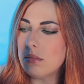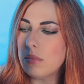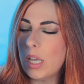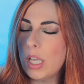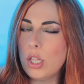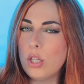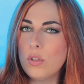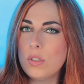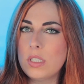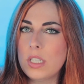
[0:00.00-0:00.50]

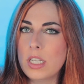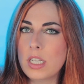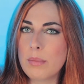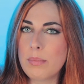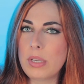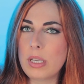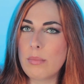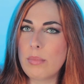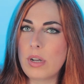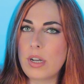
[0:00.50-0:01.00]
It looks like a
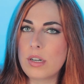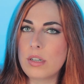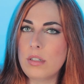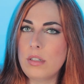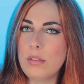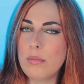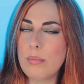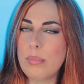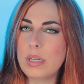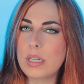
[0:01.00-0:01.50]
big
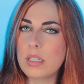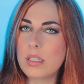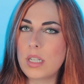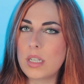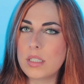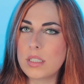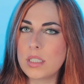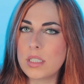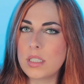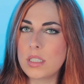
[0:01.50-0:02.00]
bottle, but it
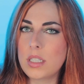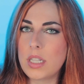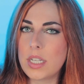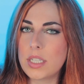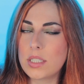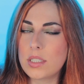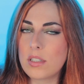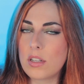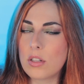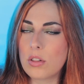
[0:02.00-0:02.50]
doesn't
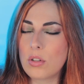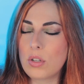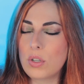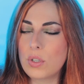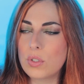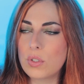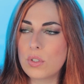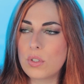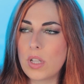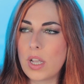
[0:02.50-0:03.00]
last that
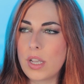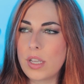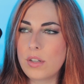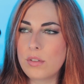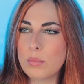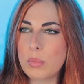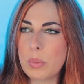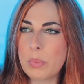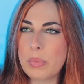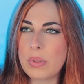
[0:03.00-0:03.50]
long. I
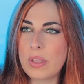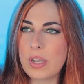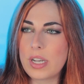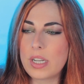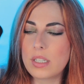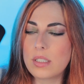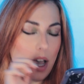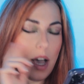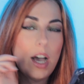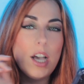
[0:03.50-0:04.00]
remember that.